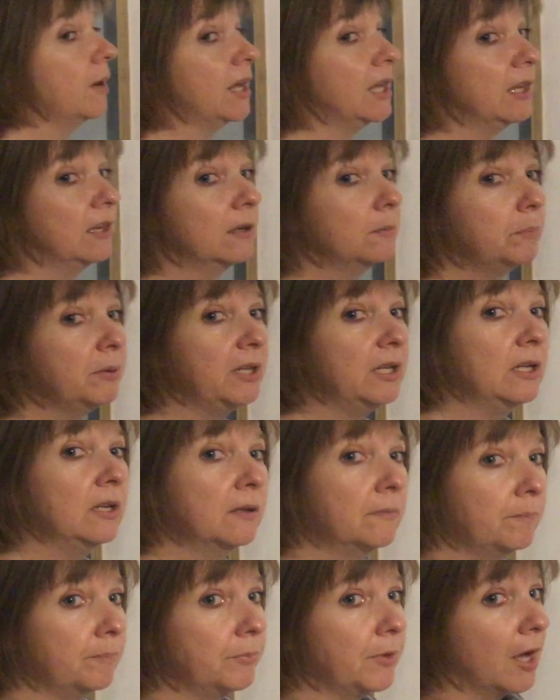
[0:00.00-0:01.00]
by little p,
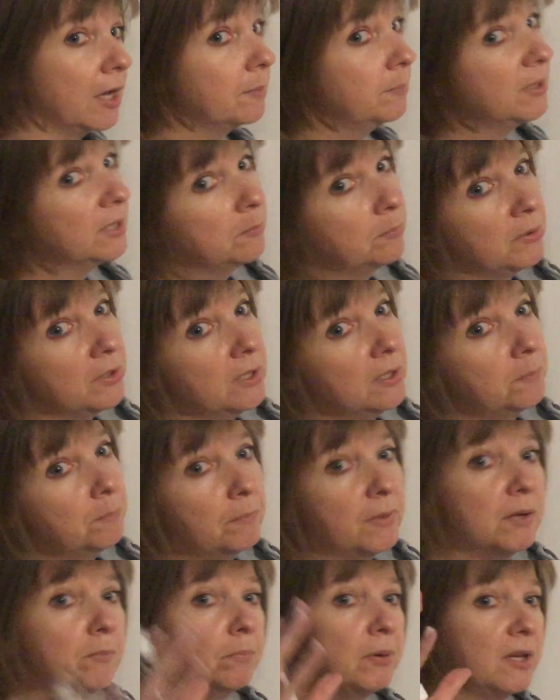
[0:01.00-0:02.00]
not a big P.
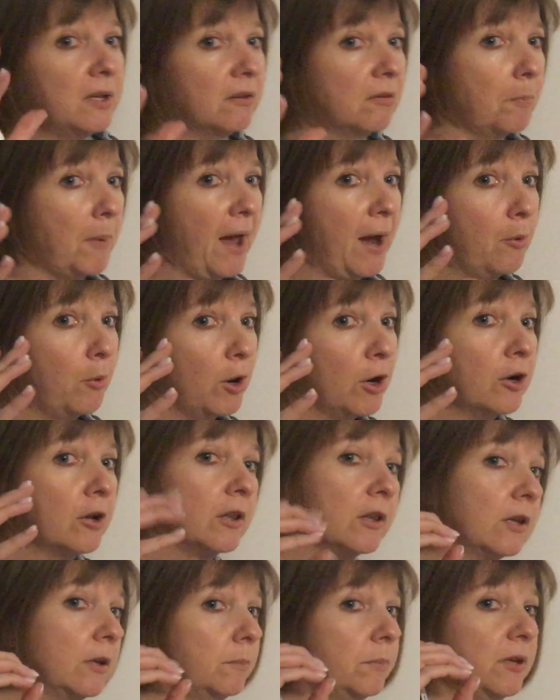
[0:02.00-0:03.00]
Big P is power,
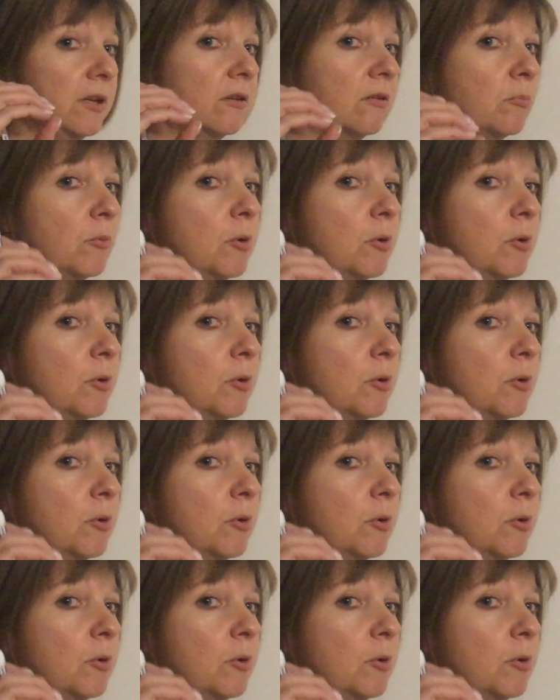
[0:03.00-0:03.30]
little p is